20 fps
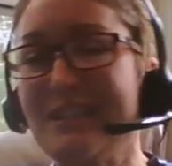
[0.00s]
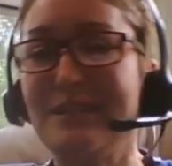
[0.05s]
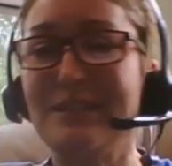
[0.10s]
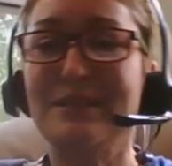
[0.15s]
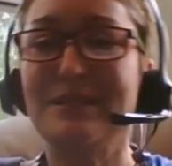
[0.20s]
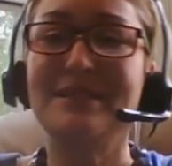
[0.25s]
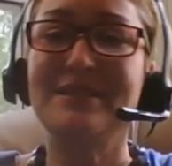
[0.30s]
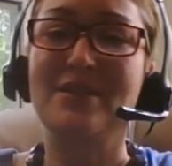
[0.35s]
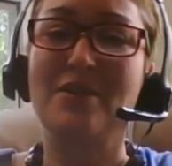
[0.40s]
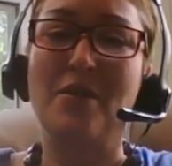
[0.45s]

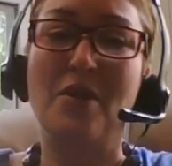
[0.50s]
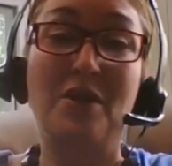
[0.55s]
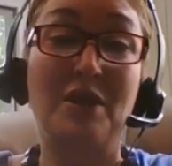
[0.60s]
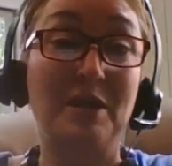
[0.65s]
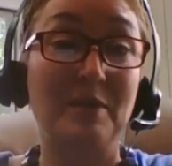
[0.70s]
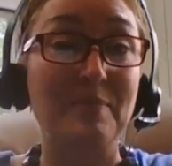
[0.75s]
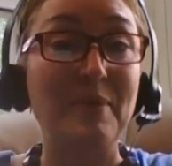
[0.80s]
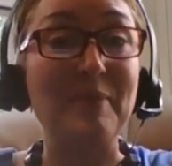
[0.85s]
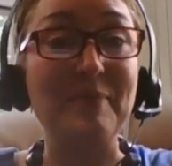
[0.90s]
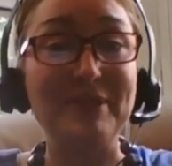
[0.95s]
so our
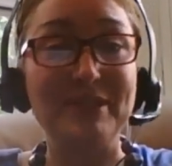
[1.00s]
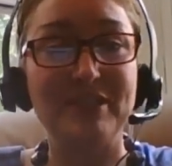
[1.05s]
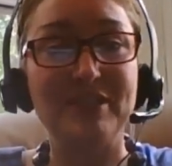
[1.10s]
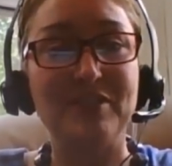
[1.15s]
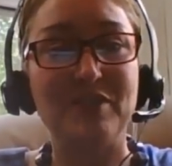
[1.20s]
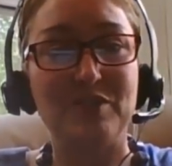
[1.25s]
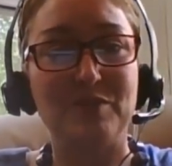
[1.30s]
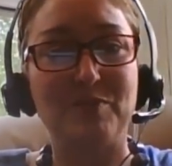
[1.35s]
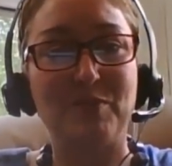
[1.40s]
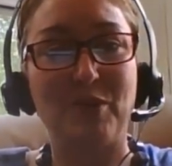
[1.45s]
commitment to
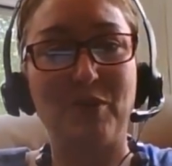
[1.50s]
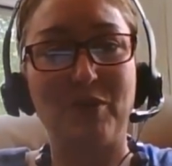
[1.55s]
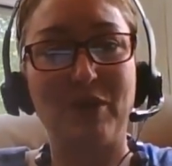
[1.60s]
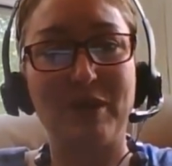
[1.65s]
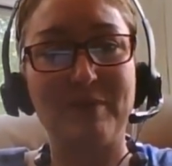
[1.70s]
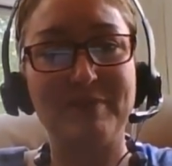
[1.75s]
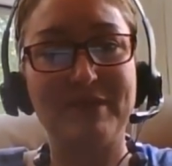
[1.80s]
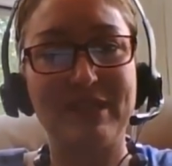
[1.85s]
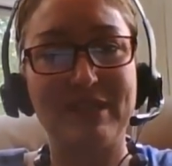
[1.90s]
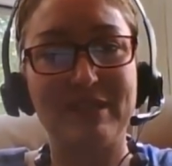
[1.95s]
those
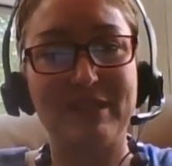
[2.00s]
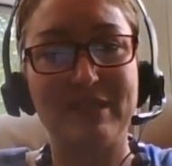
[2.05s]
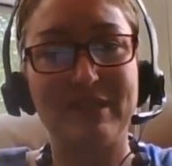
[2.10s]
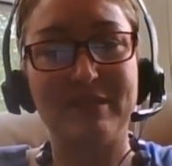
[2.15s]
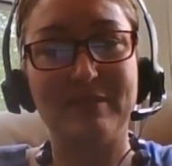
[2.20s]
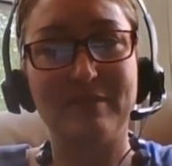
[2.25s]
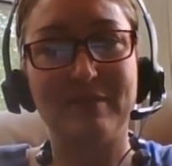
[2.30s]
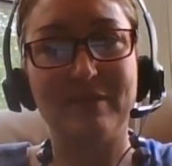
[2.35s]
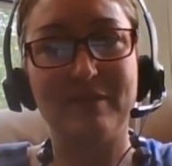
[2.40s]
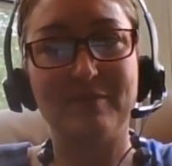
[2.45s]
programs has
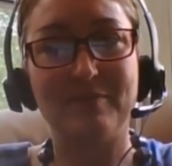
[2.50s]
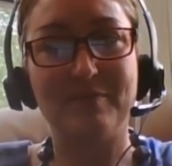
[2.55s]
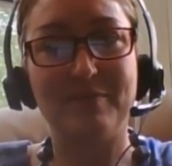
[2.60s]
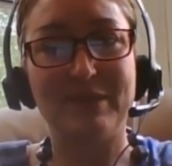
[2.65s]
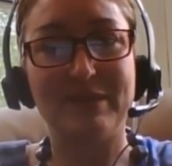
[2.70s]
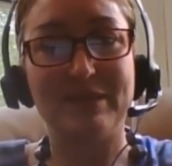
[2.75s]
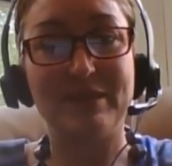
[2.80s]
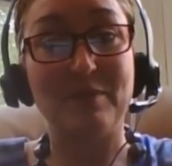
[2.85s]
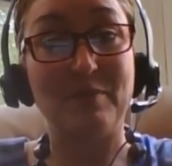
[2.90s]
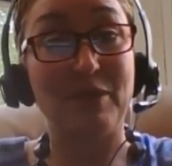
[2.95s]

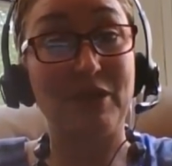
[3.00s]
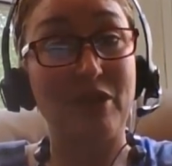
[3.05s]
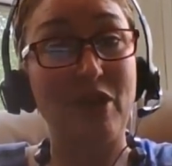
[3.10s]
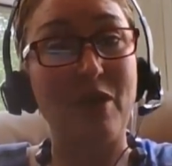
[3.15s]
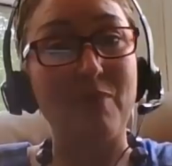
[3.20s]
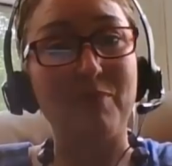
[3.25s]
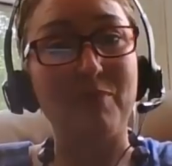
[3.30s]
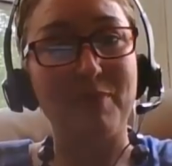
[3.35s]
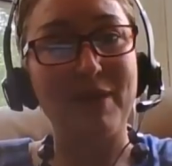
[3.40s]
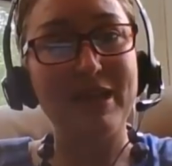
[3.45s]
been somewhat
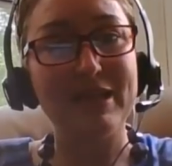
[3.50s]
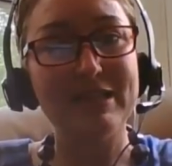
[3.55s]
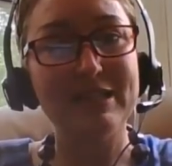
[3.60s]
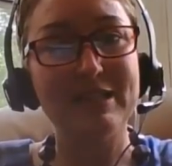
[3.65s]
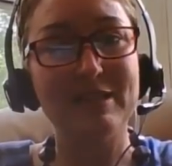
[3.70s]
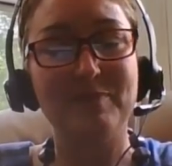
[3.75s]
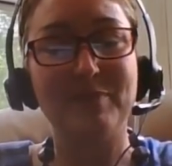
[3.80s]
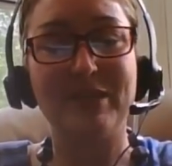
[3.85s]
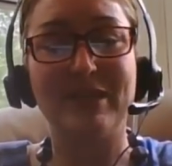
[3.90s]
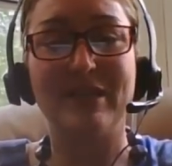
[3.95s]

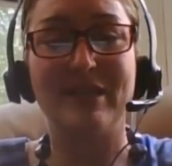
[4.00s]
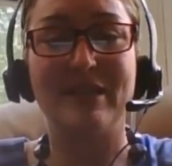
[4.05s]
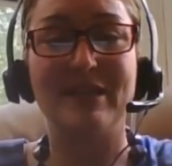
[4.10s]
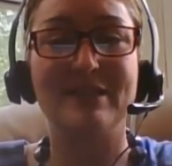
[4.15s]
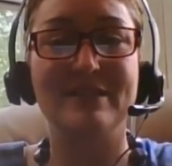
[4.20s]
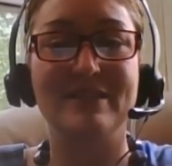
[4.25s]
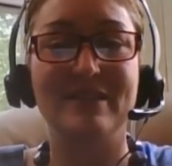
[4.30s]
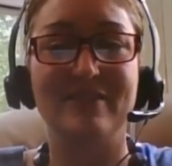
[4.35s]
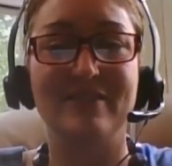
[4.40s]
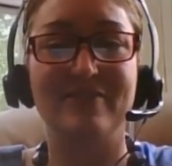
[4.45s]
compromised
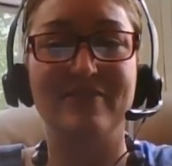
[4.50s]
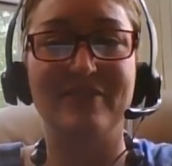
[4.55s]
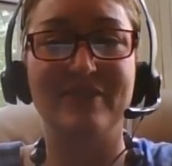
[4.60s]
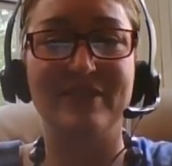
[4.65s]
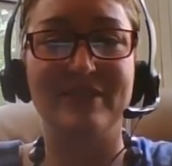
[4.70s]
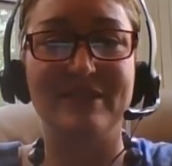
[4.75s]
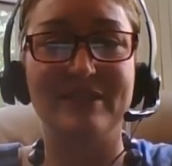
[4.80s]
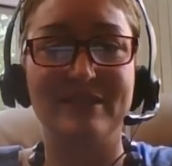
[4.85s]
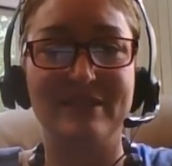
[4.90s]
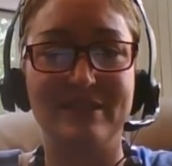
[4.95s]
because of the
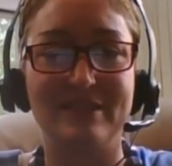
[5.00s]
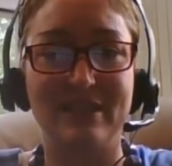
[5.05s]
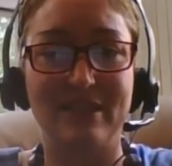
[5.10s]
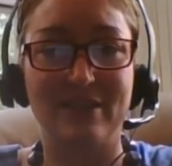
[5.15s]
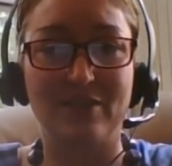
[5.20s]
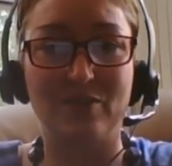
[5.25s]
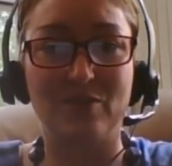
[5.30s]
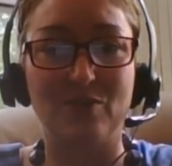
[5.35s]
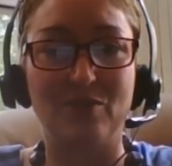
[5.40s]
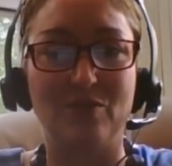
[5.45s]

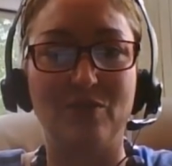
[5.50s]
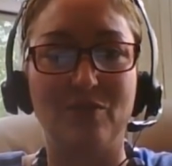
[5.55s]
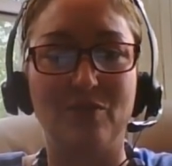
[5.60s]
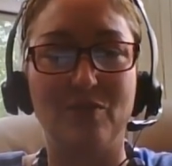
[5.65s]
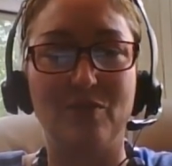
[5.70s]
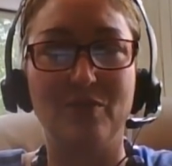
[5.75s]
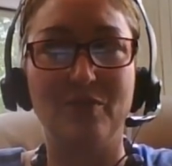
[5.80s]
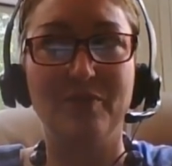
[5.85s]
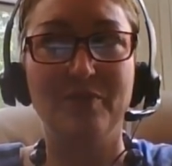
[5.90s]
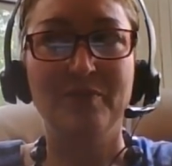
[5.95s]
cynical
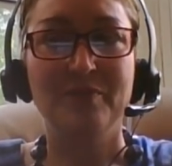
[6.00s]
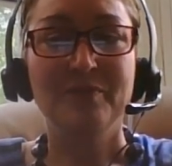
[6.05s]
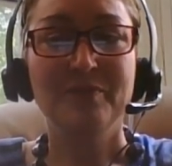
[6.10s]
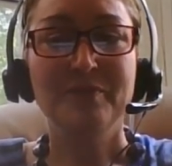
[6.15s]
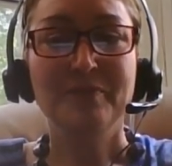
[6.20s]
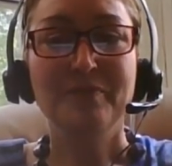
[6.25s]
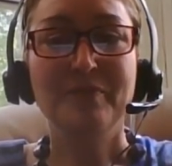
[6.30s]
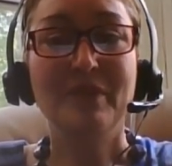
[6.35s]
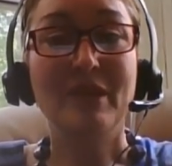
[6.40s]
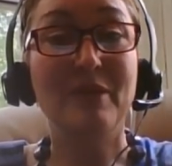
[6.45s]

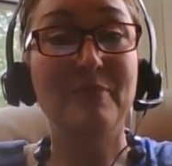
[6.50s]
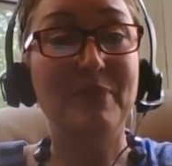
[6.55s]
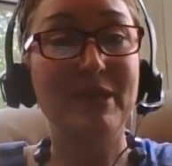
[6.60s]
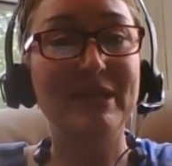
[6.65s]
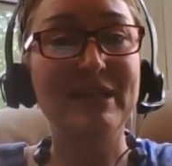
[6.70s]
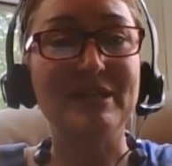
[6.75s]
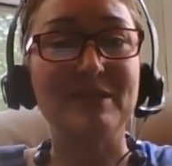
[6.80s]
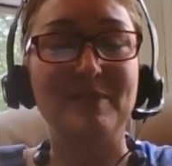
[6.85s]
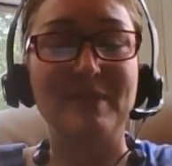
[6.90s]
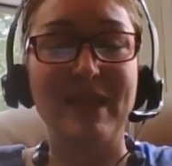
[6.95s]

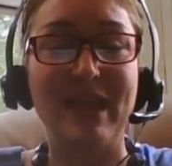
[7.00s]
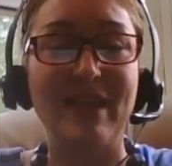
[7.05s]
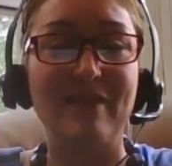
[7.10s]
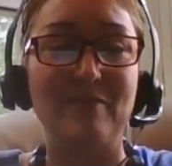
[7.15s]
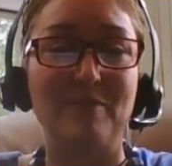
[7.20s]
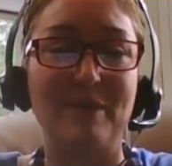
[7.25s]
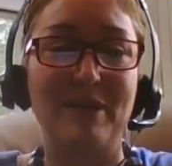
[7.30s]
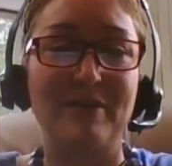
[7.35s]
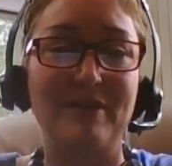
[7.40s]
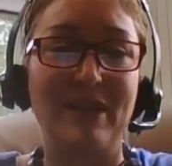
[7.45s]
opinions we have
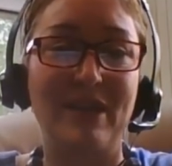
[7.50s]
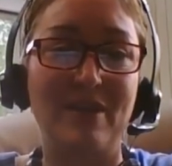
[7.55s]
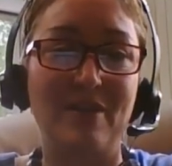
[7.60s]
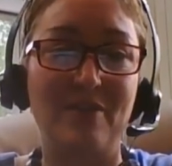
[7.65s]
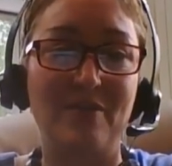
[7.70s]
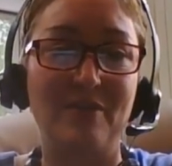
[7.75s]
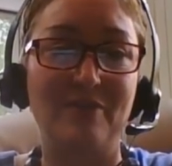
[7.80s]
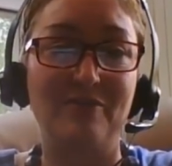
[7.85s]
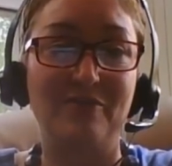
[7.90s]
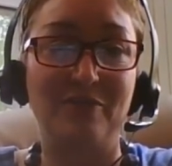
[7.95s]
about
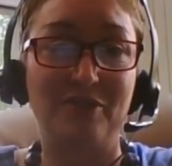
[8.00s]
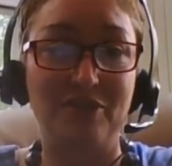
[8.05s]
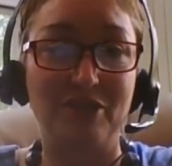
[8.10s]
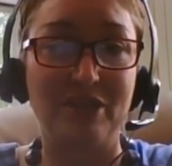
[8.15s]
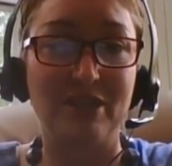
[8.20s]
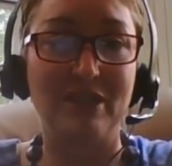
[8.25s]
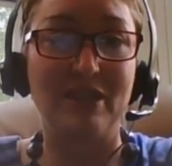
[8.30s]
how efficient